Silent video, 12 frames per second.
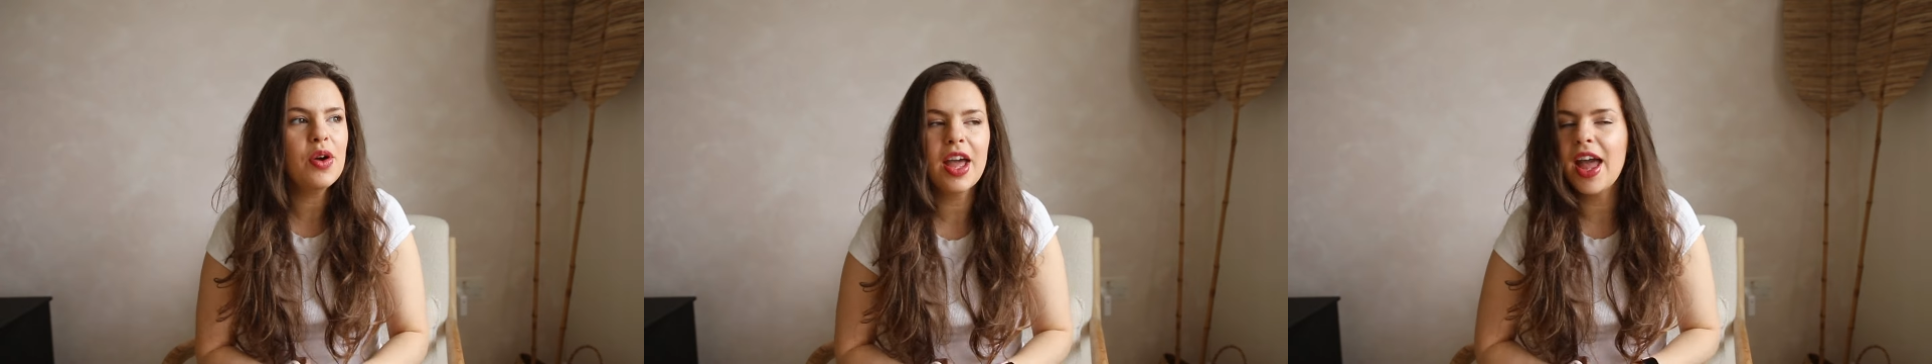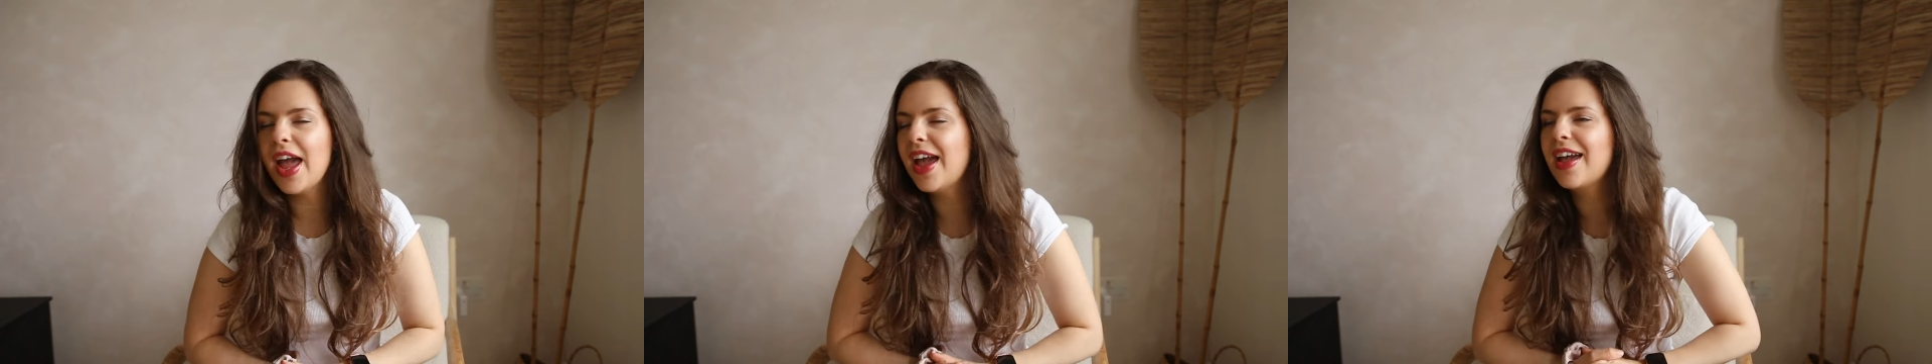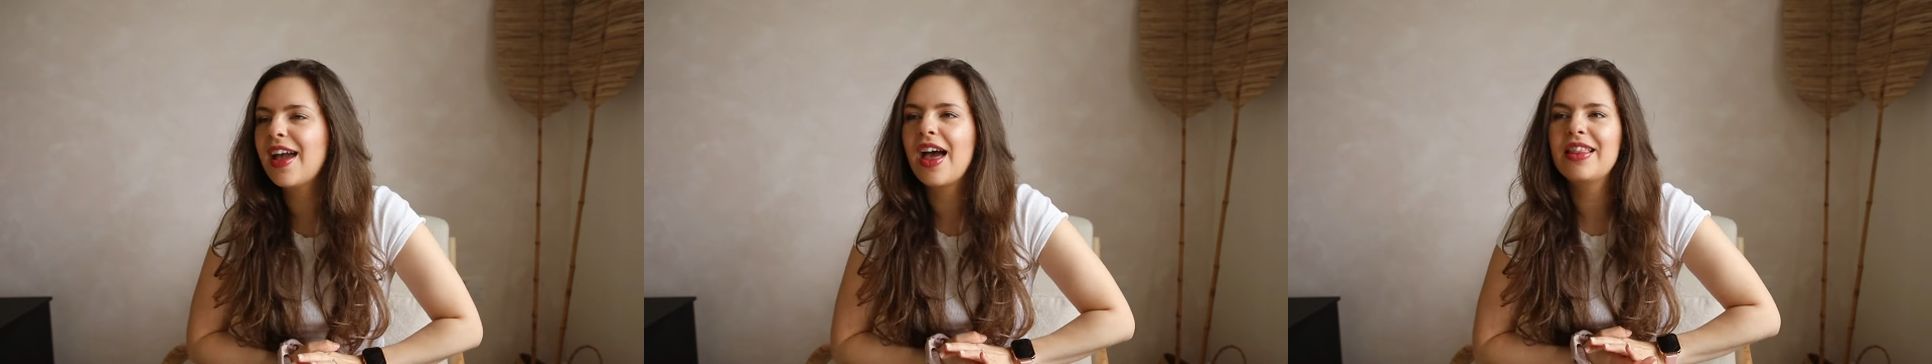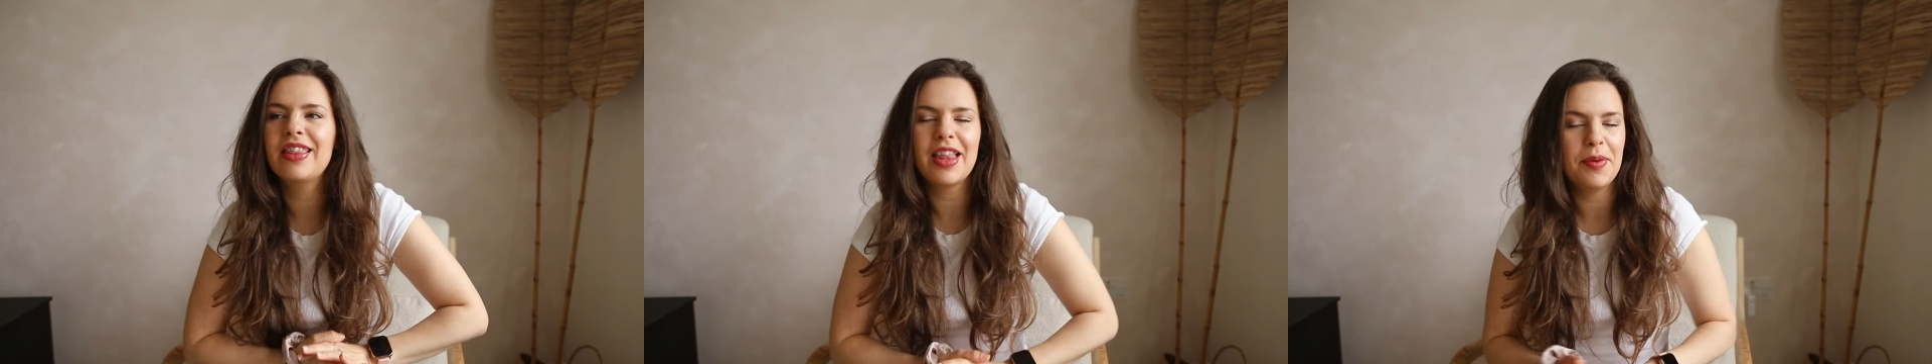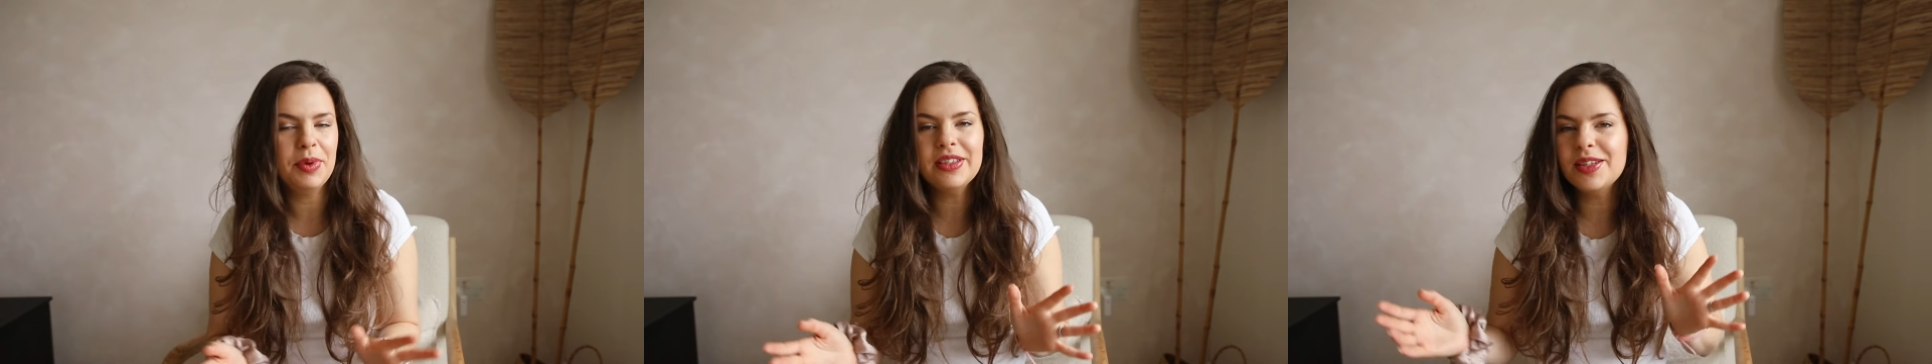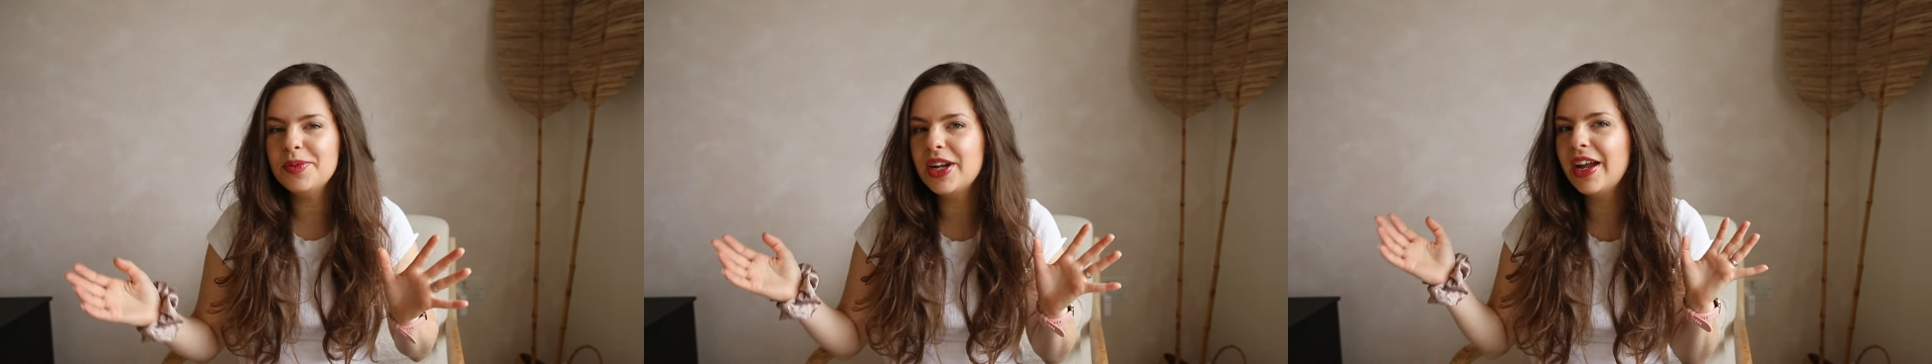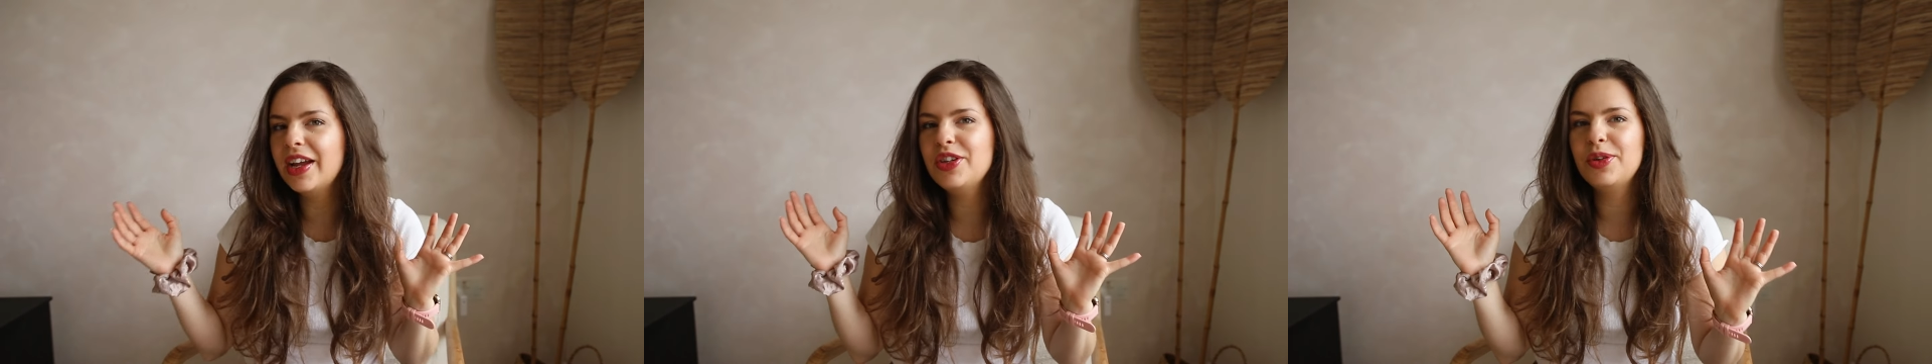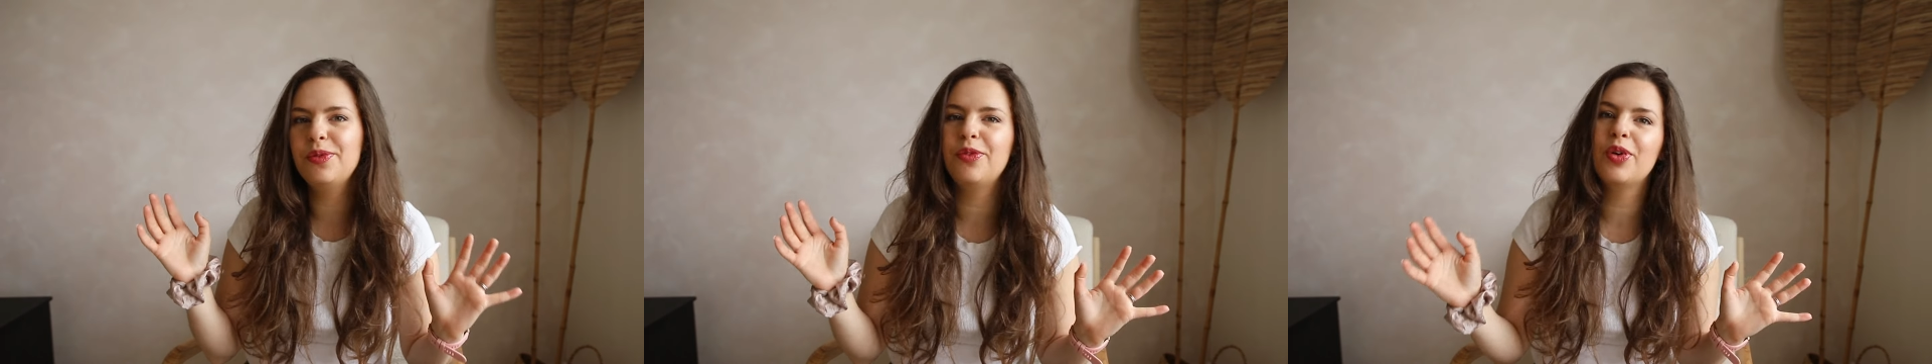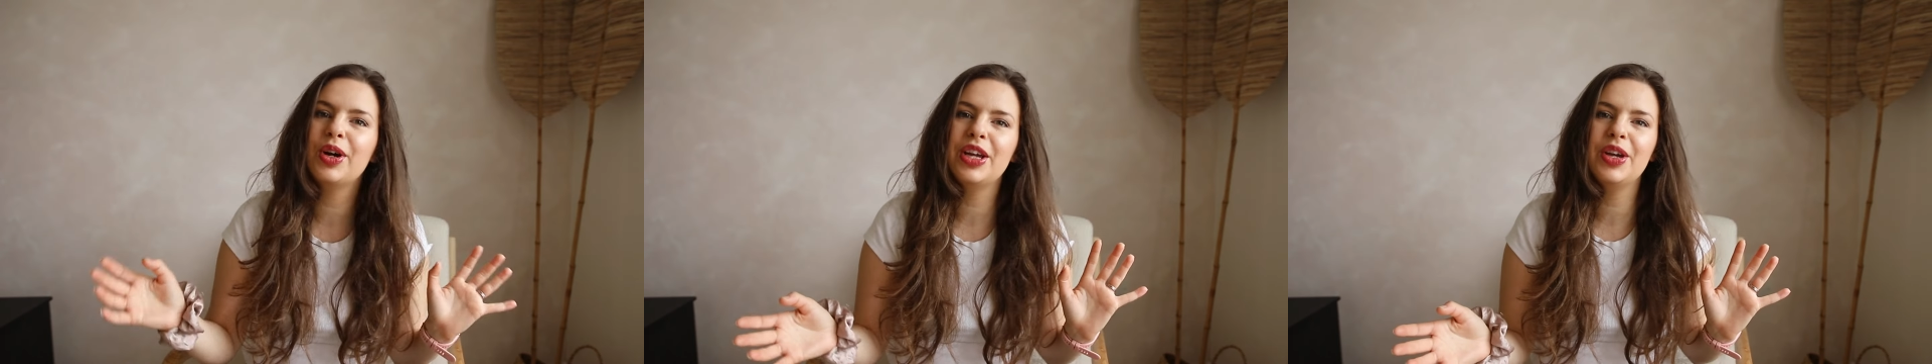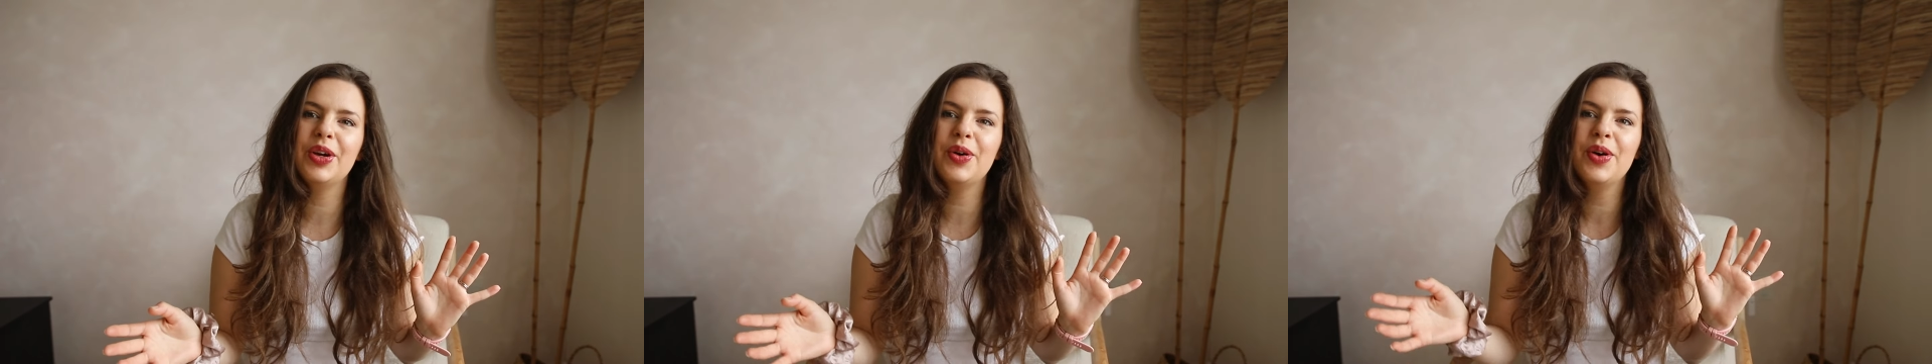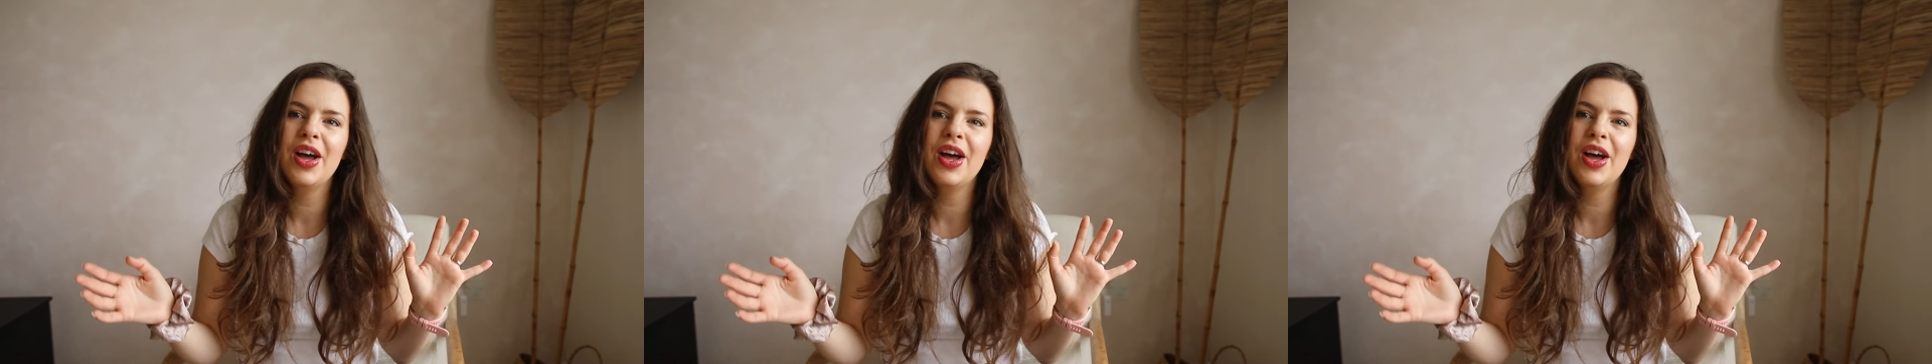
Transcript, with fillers: okay let me see what I can do for you